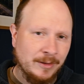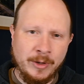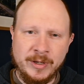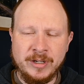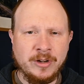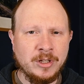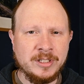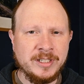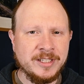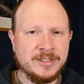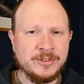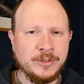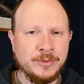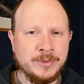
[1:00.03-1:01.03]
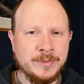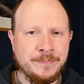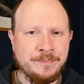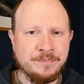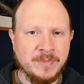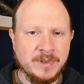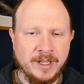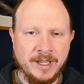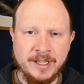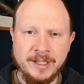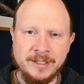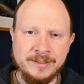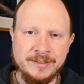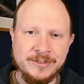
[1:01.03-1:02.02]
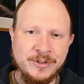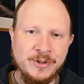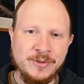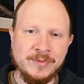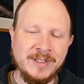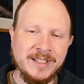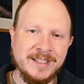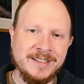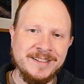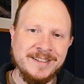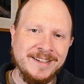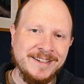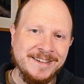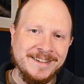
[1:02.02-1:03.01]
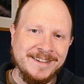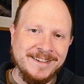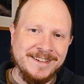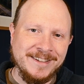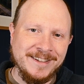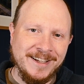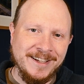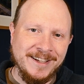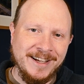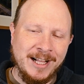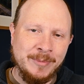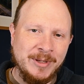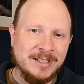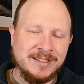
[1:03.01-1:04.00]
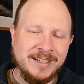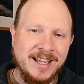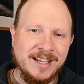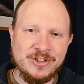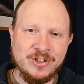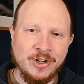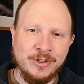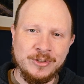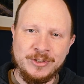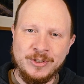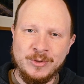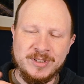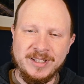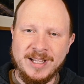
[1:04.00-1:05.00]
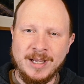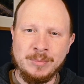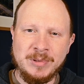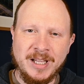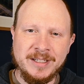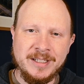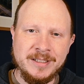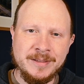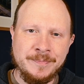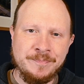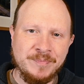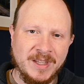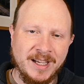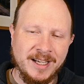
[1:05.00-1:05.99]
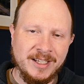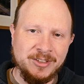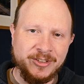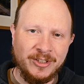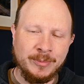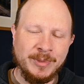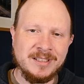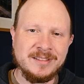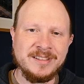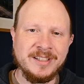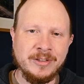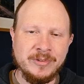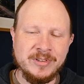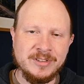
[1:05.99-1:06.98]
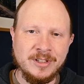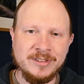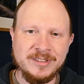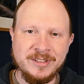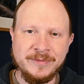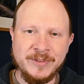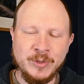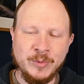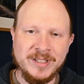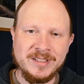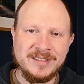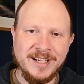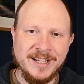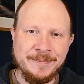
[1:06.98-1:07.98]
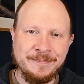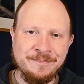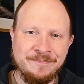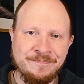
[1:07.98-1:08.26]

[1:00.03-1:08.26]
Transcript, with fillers: I'm going on holiday soon and hopefully uh, I'll be able to get a shot using that planning and you'll be able to see the results in a few weeks time.